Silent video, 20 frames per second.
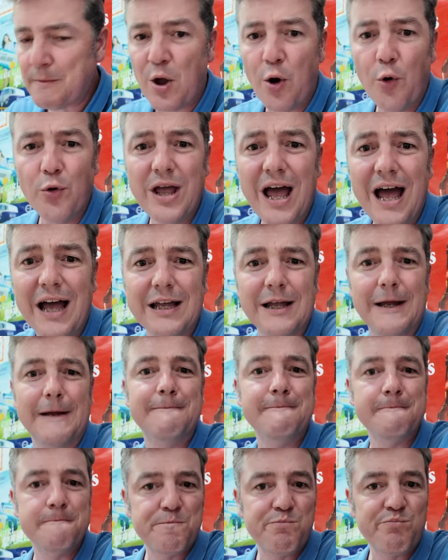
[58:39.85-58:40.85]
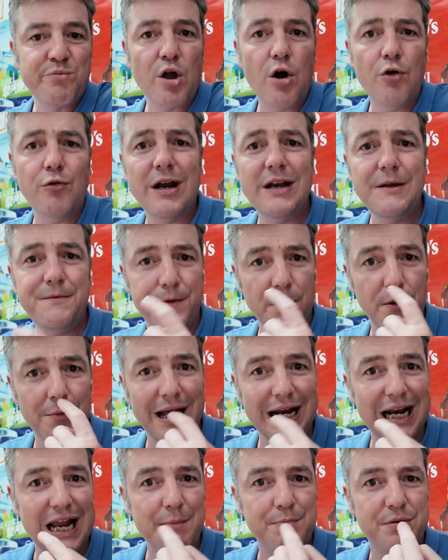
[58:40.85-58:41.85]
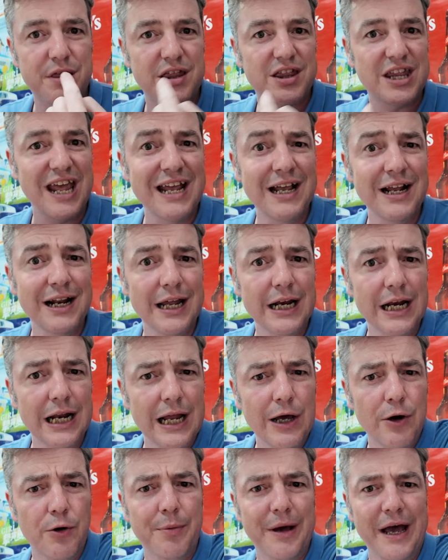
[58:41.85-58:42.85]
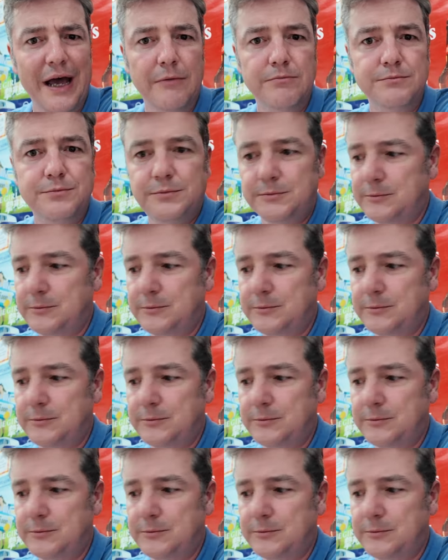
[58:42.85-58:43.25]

Oh yeah, I can already feel my lips tingling a little bit.